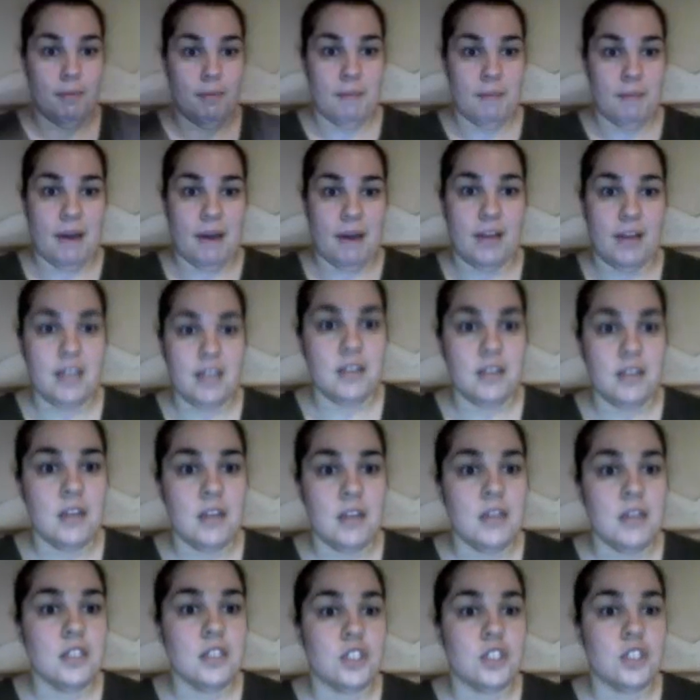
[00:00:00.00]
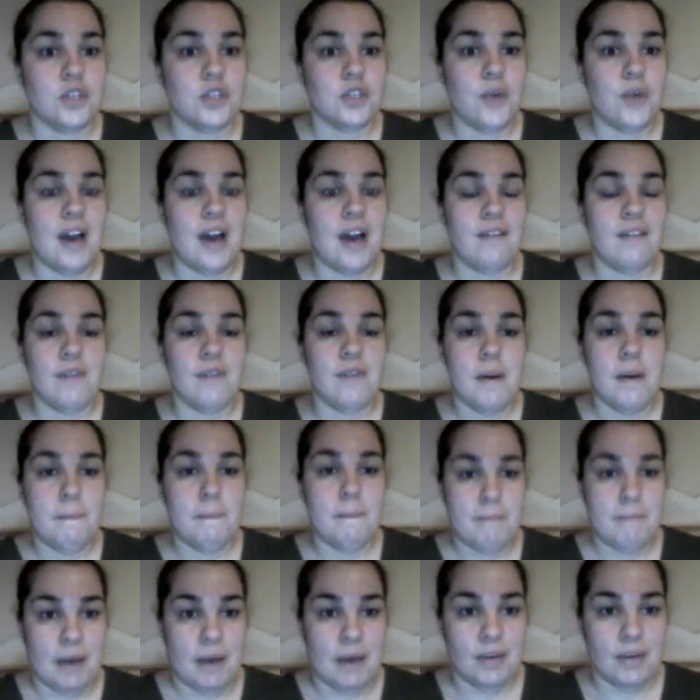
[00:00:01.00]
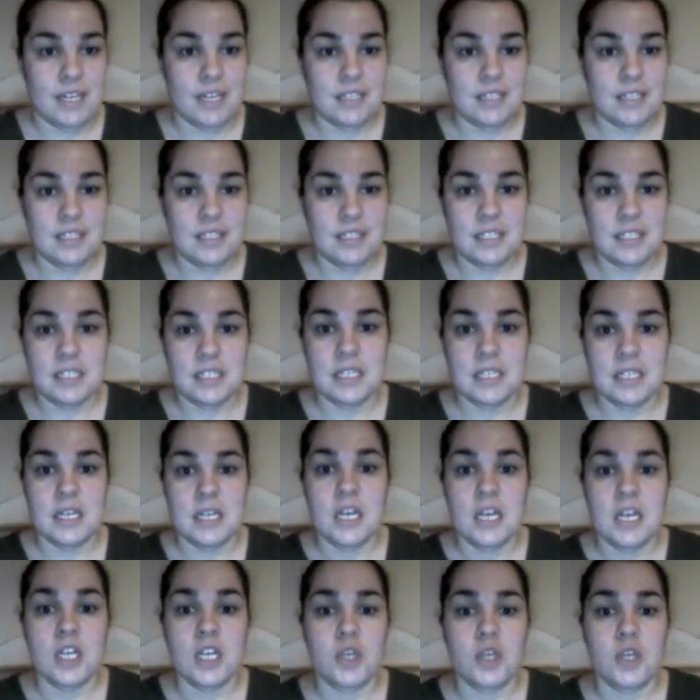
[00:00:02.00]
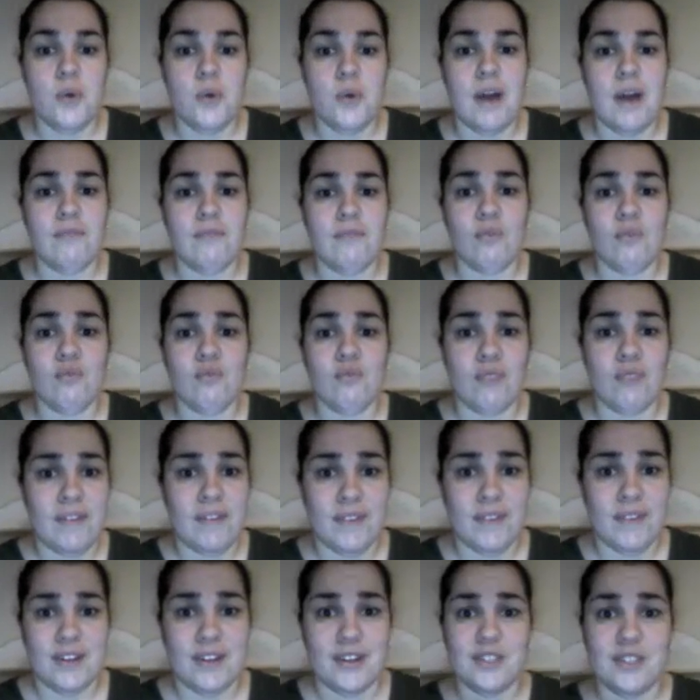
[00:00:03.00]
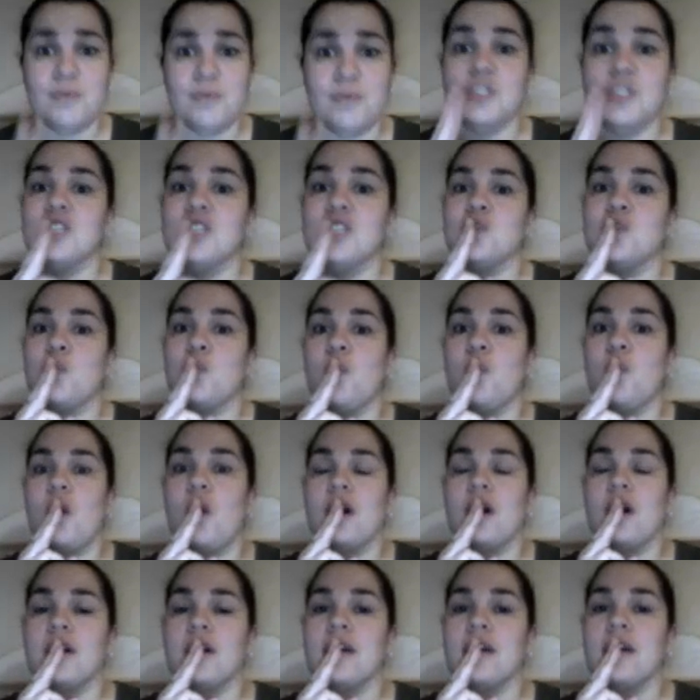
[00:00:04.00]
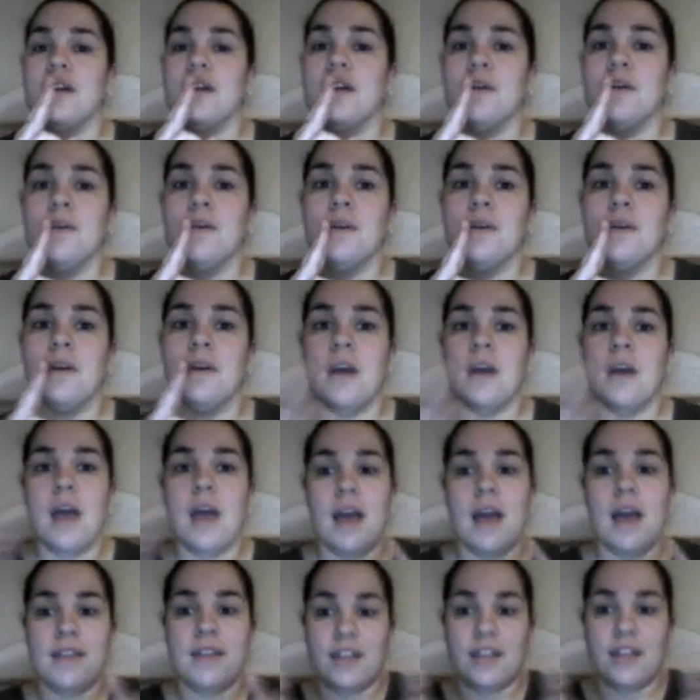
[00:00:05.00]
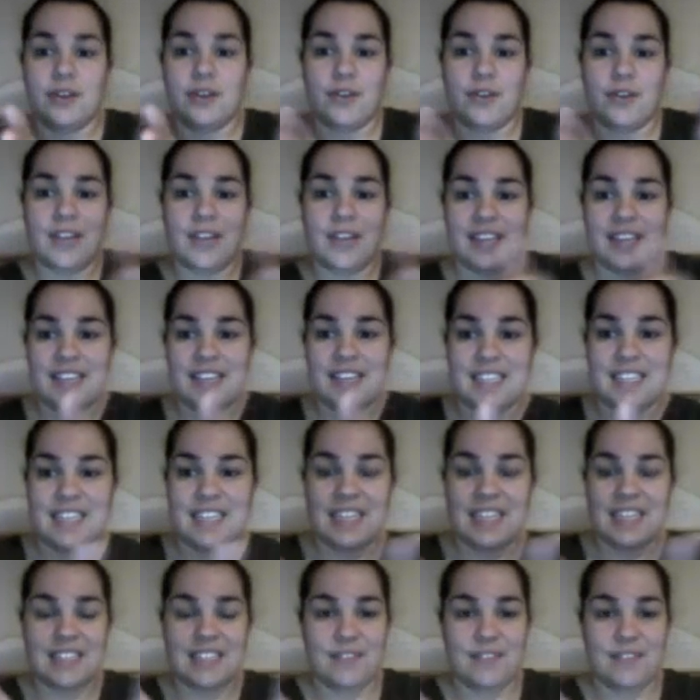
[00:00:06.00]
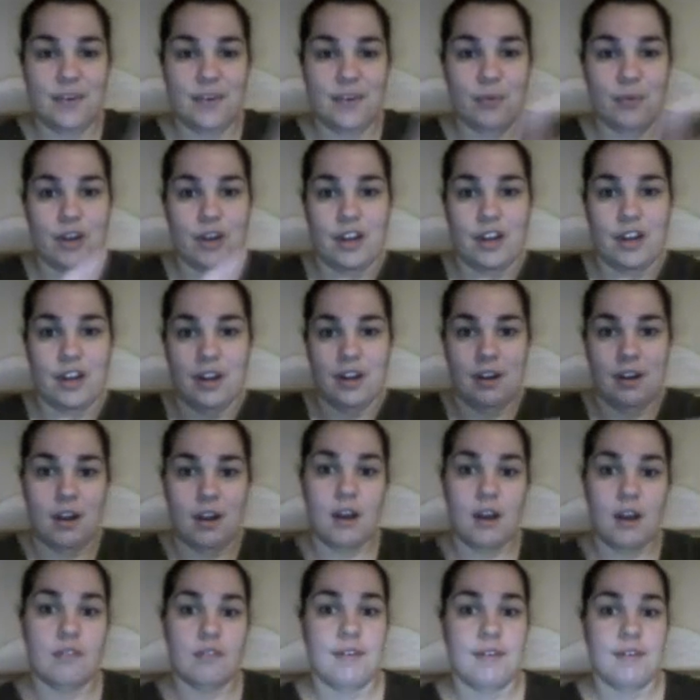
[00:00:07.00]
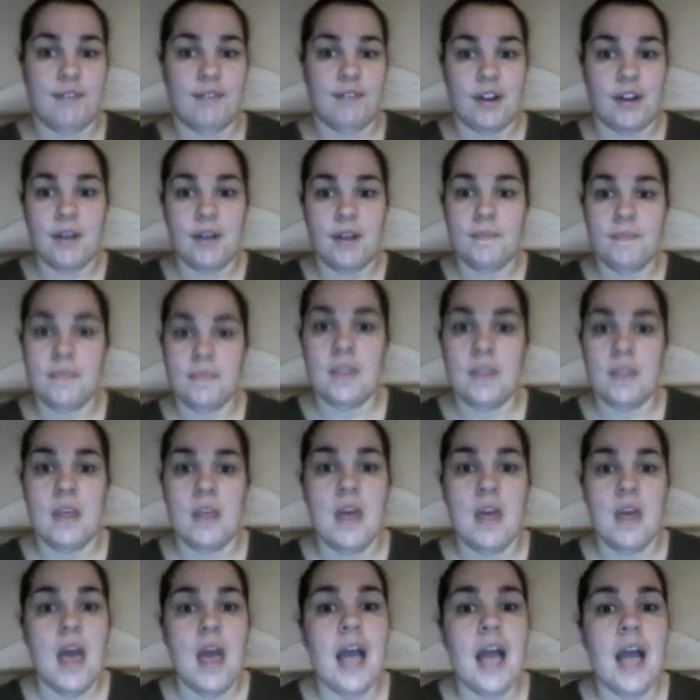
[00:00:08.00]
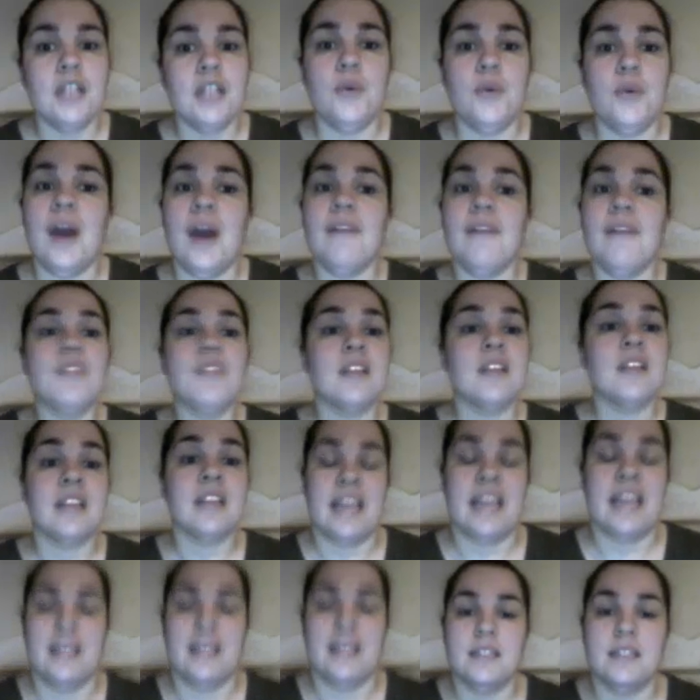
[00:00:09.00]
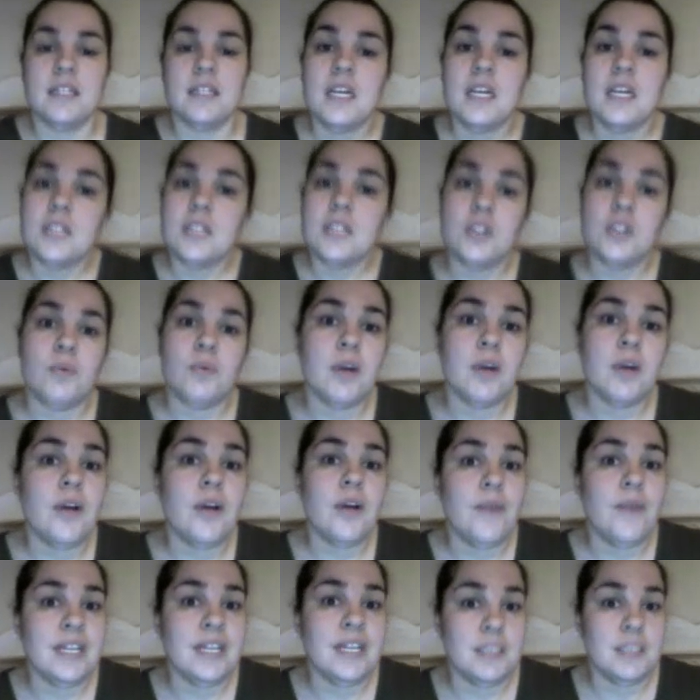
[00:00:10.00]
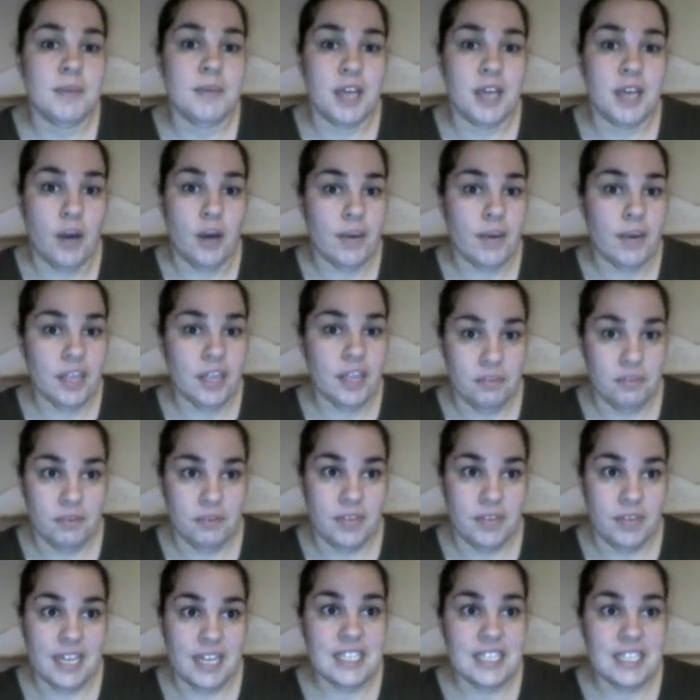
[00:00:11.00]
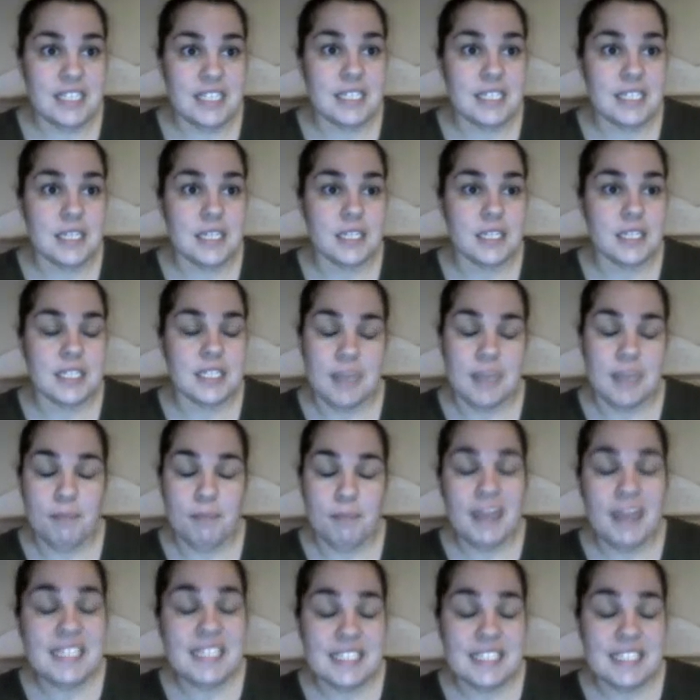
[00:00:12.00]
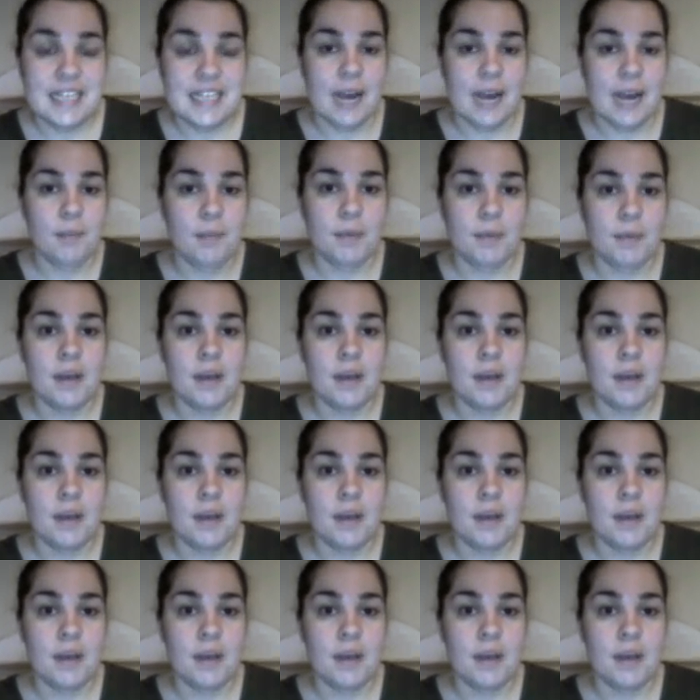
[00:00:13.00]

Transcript: up a mountain. So you have mountains. You have rivers, which is water, and then you go like this as if it were a river. And you have the land. So we're going to be going through this step by step